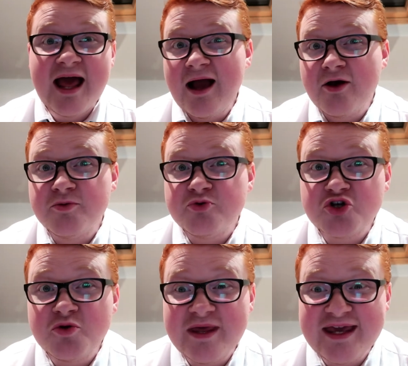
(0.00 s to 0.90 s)
I'm going to
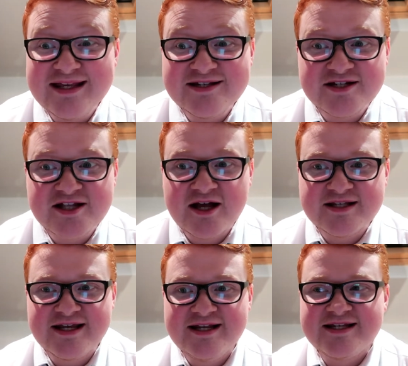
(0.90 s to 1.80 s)
presume that he isn't
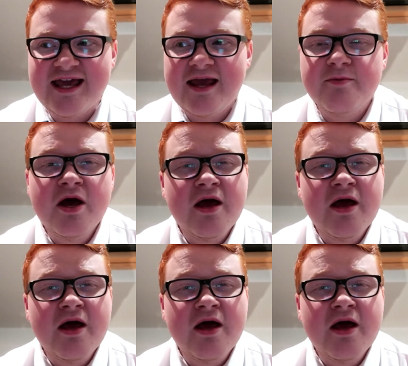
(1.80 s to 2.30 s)
starting in this game.